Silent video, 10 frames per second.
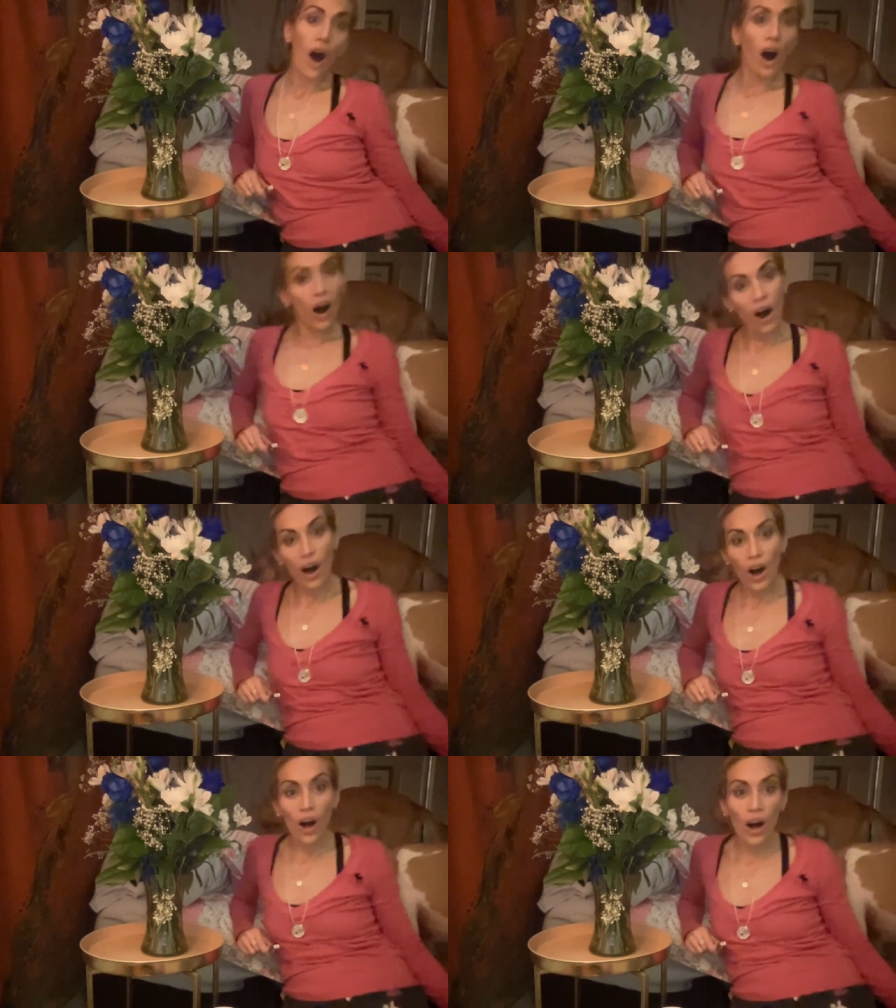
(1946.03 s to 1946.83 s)

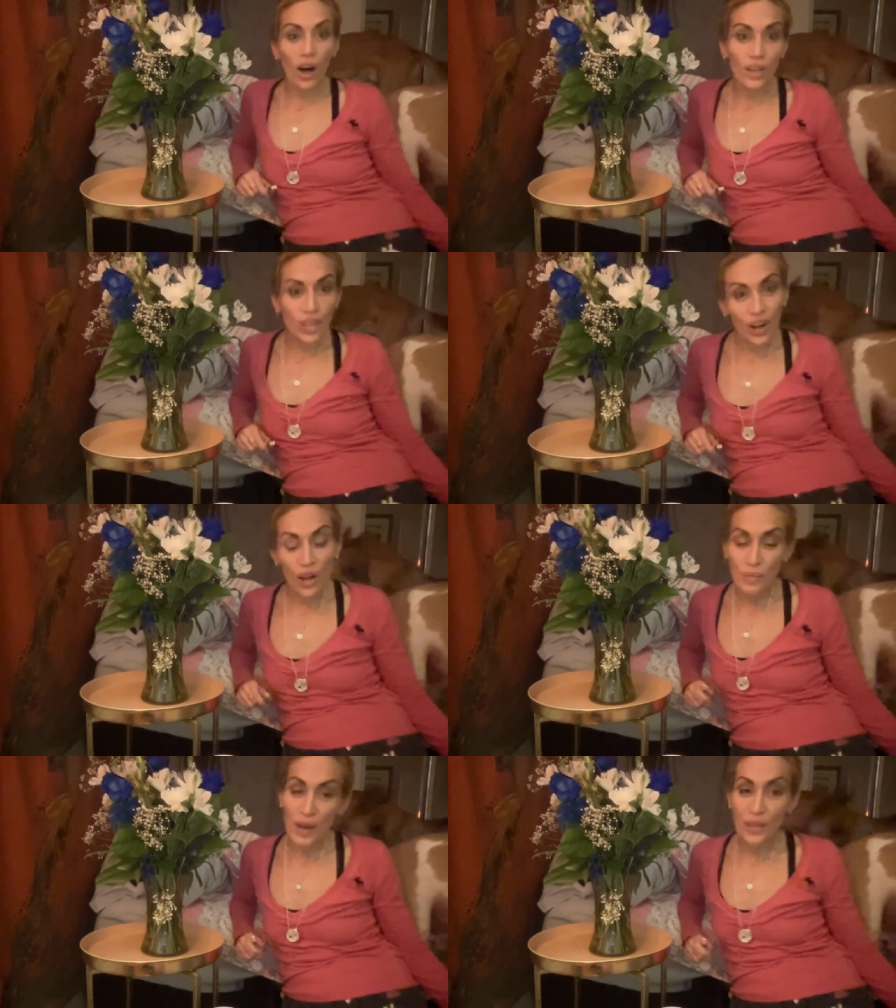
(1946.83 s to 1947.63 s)
Oh,
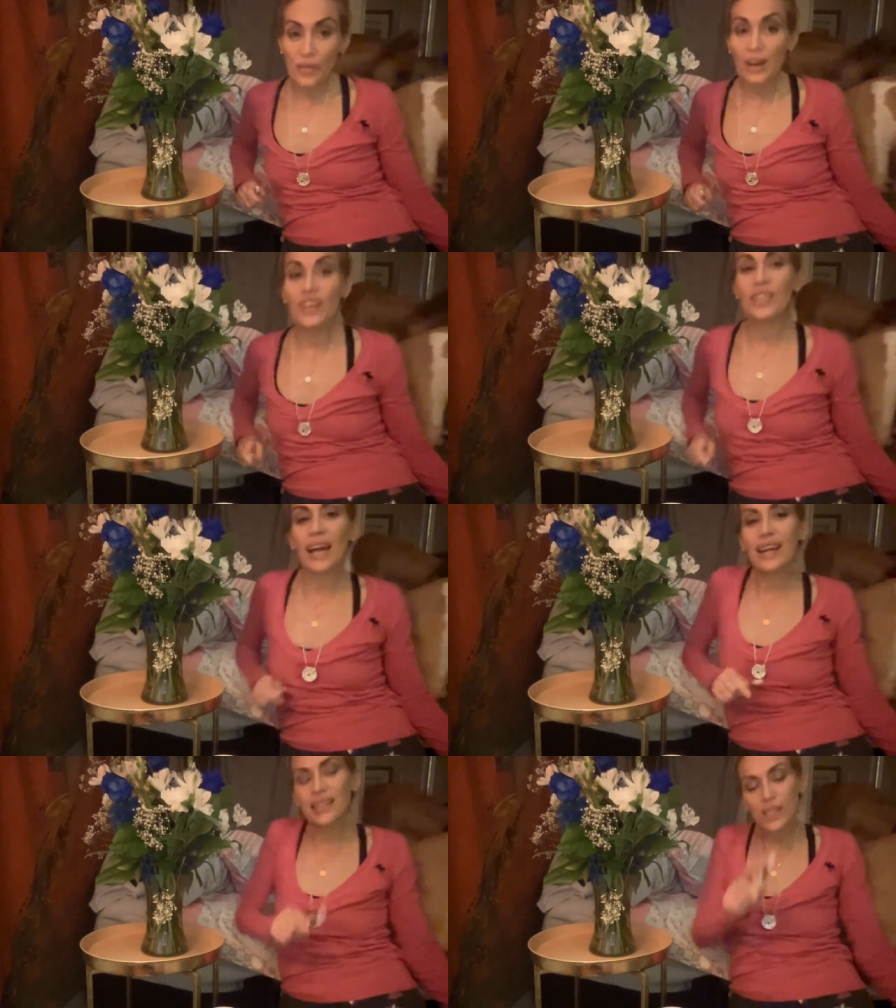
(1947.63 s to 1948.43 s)
y'all motherfuckers,
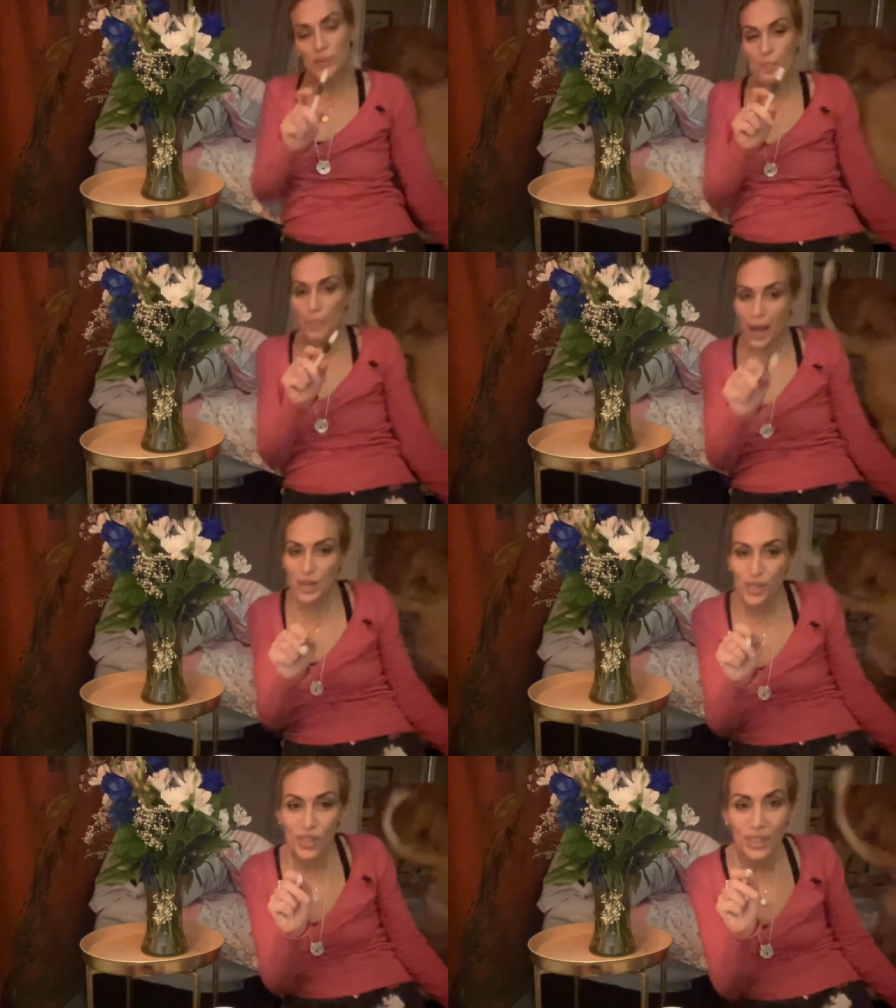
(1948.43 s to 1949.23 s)
and
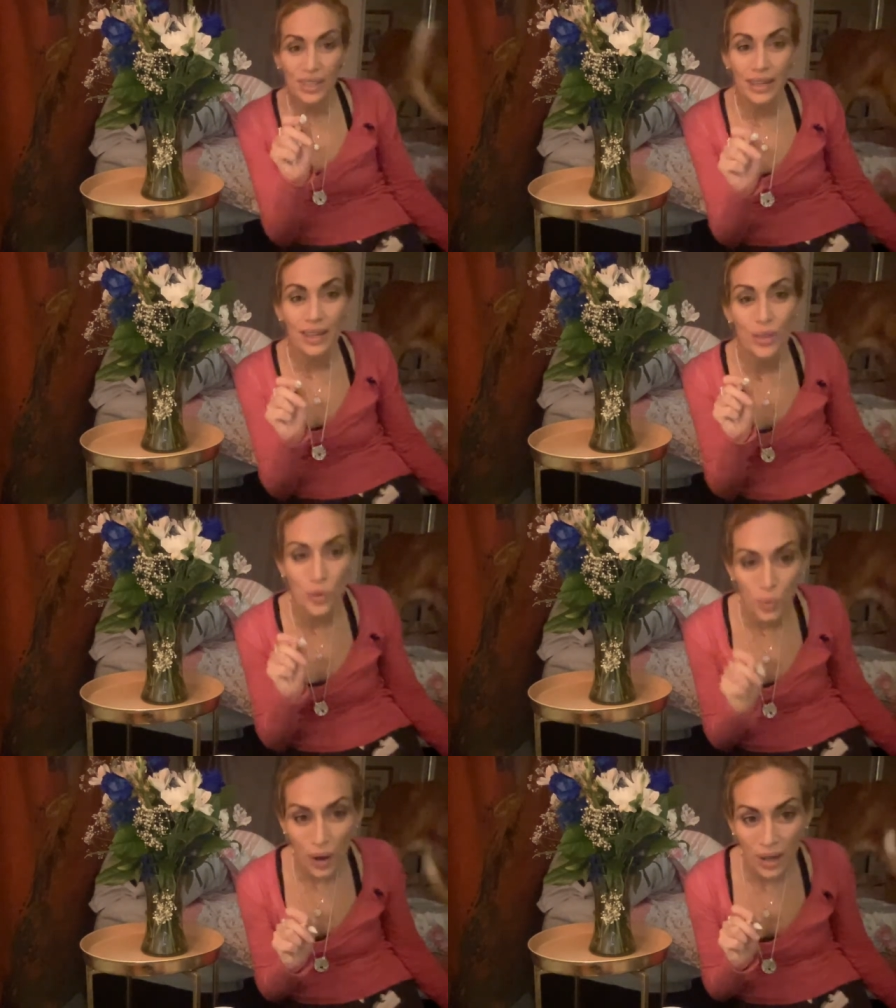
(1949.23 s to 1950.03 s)
especially the
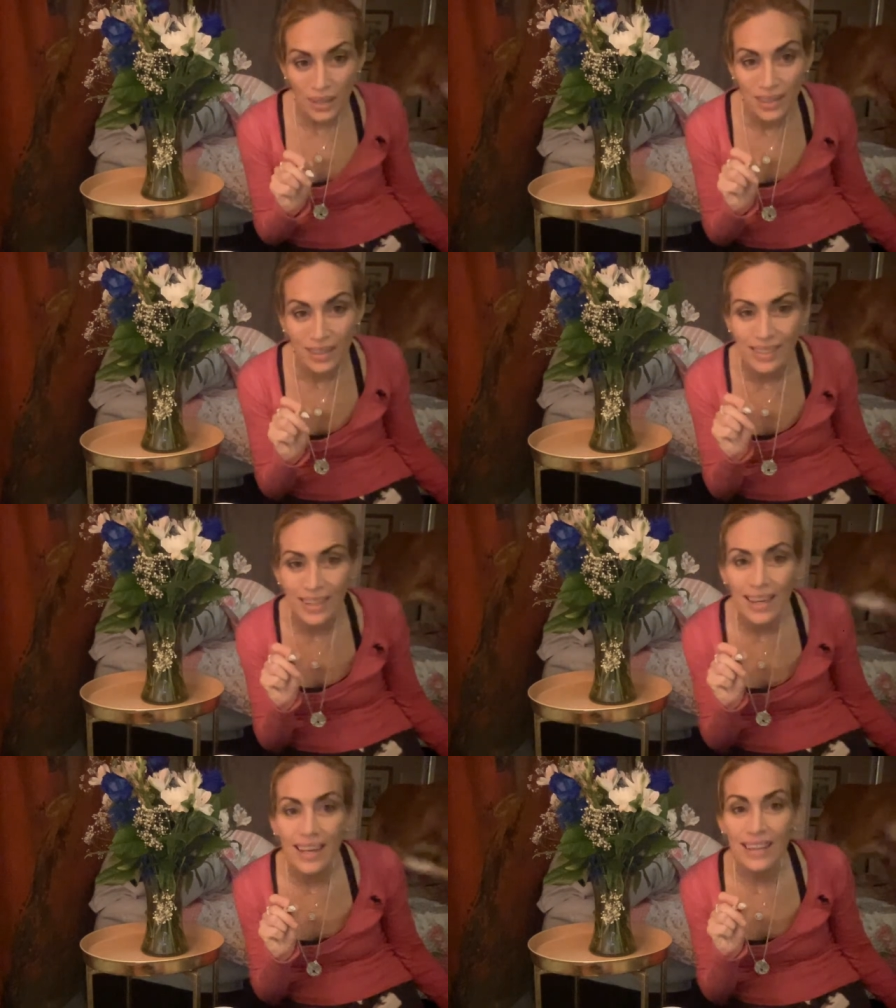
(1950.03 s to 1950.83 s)
ones
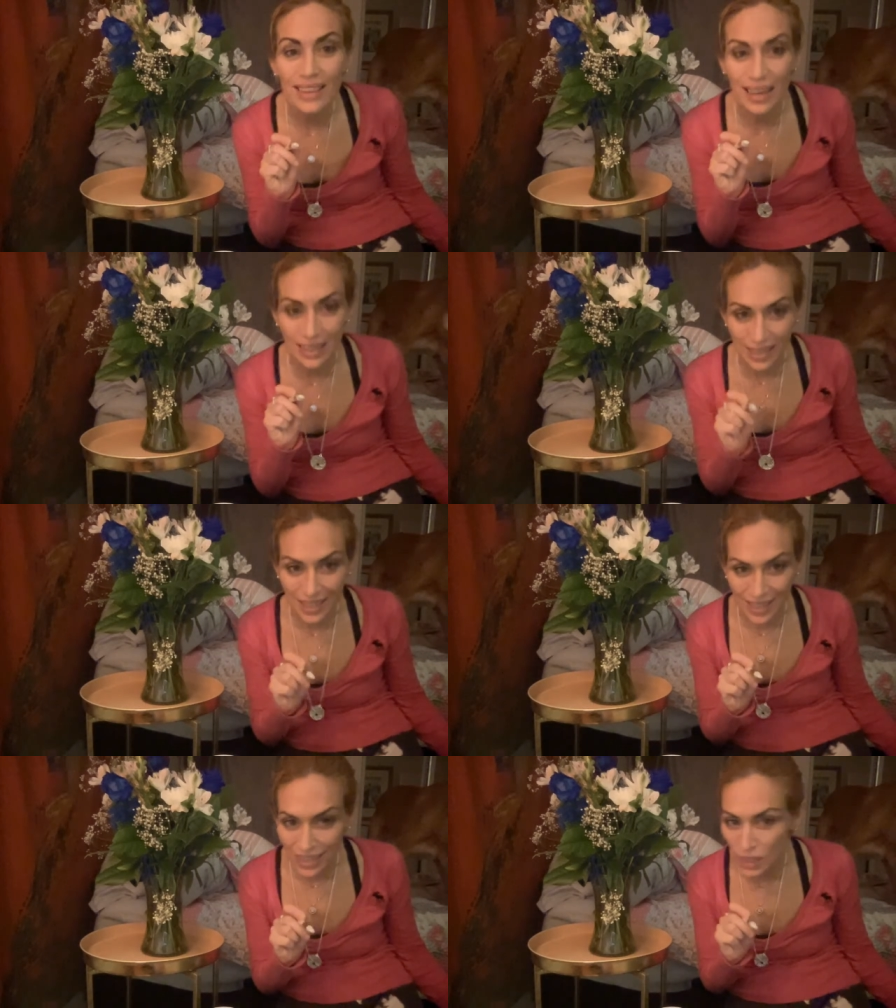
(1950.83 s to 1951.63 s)
that
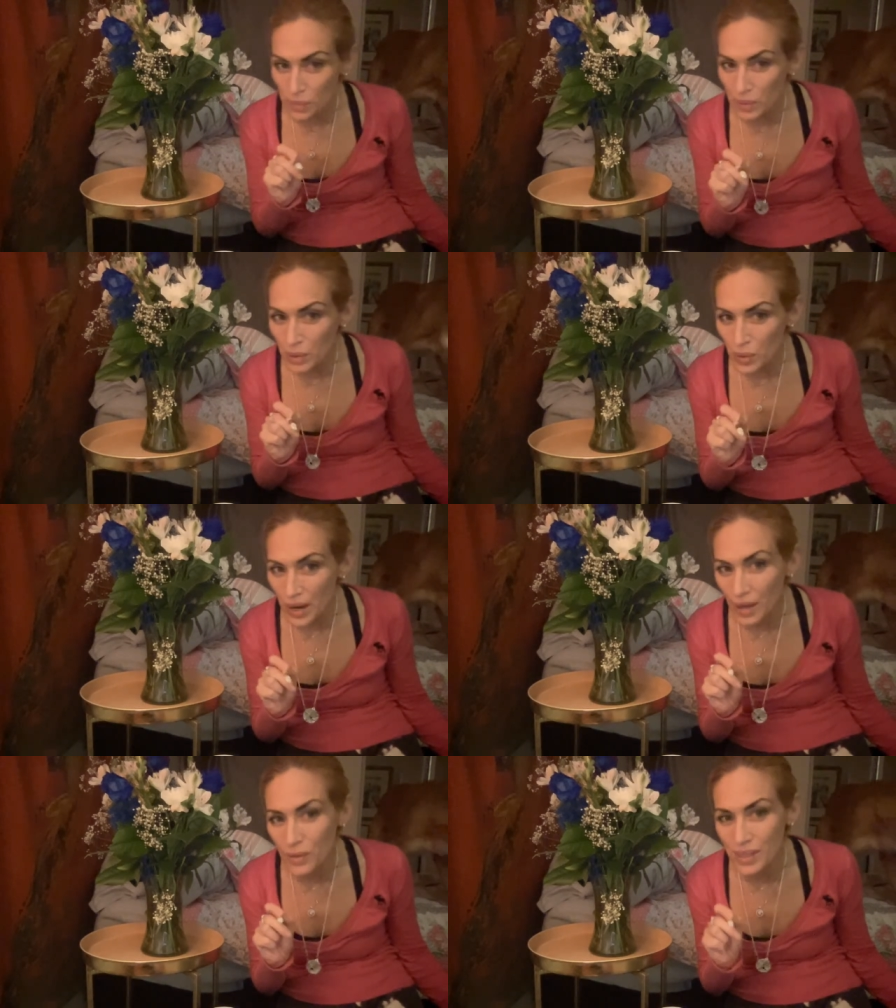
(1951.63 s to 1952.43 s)
kicked me when
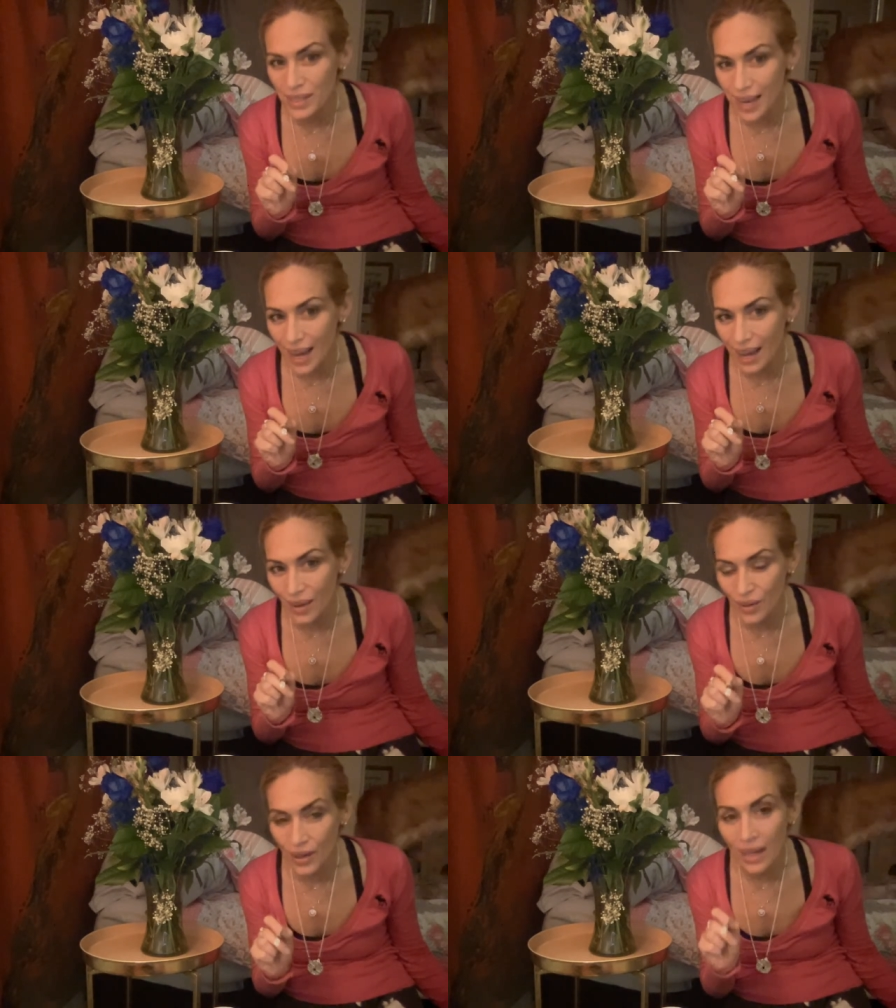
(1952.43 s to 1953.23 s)
I was
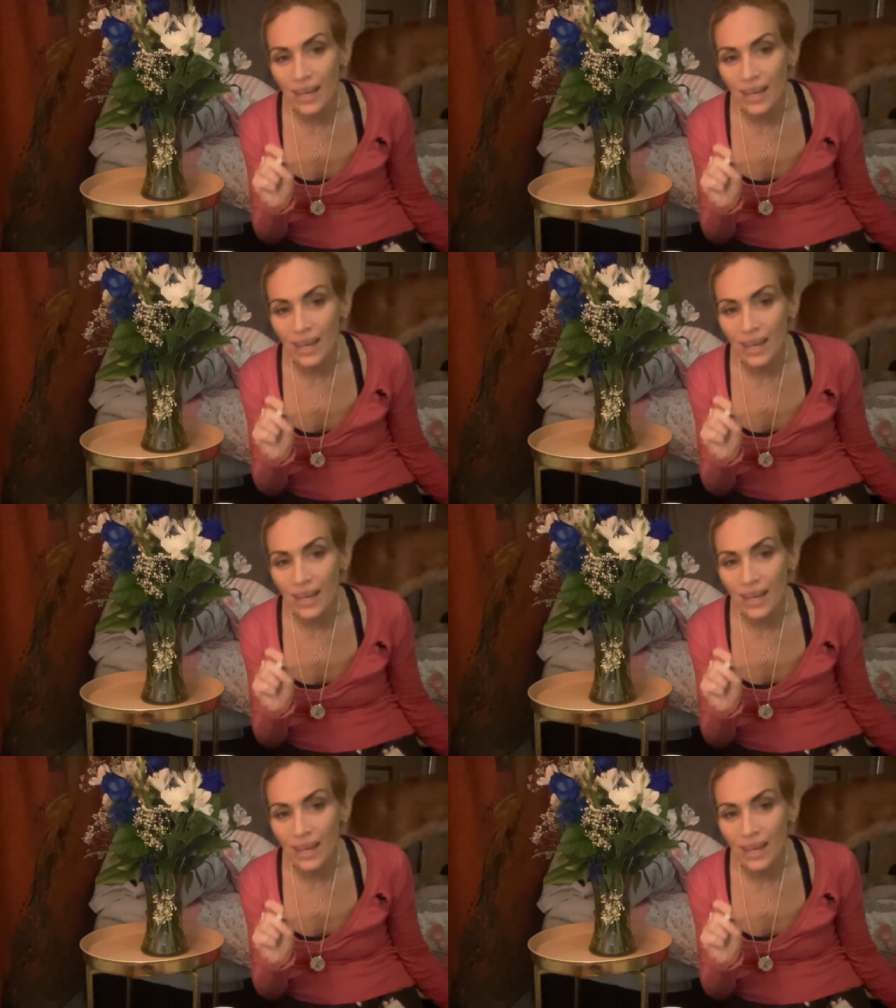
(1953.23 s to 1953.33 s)
down.